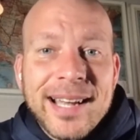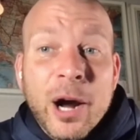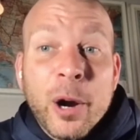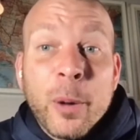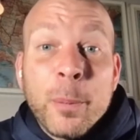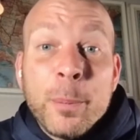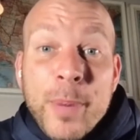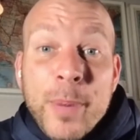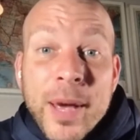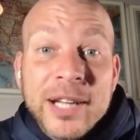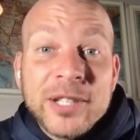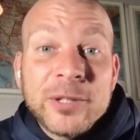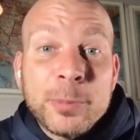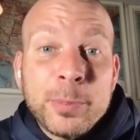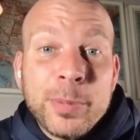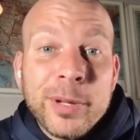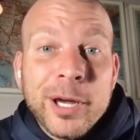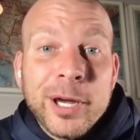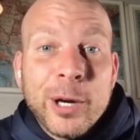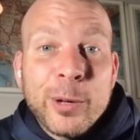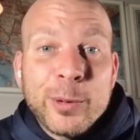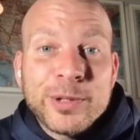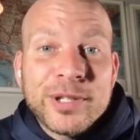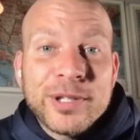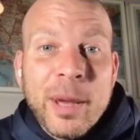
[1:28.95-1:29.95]
Our best
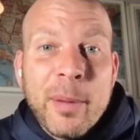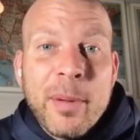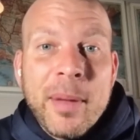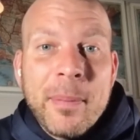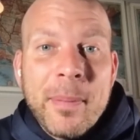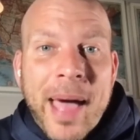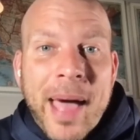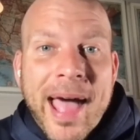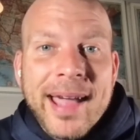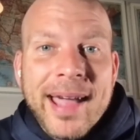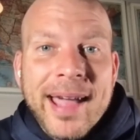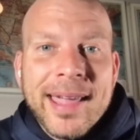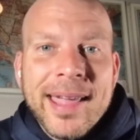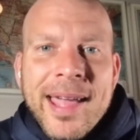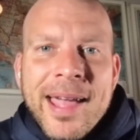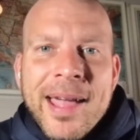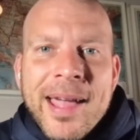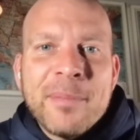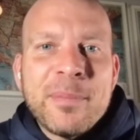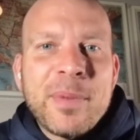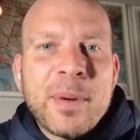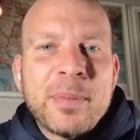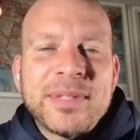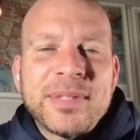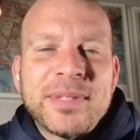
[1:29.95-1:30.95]
player was coming back,
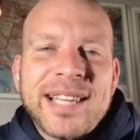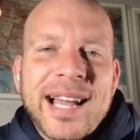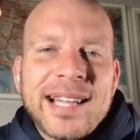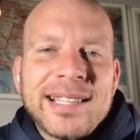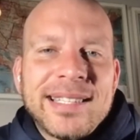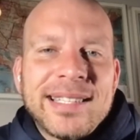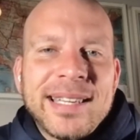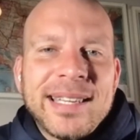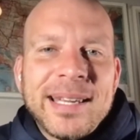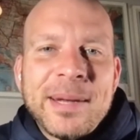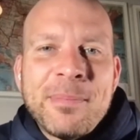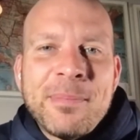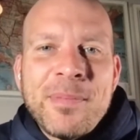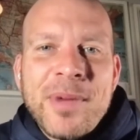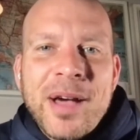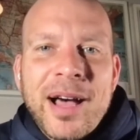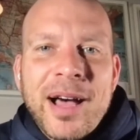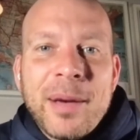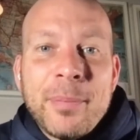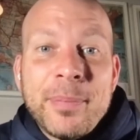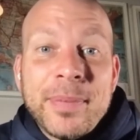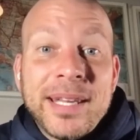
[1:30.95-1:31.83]
but besides him,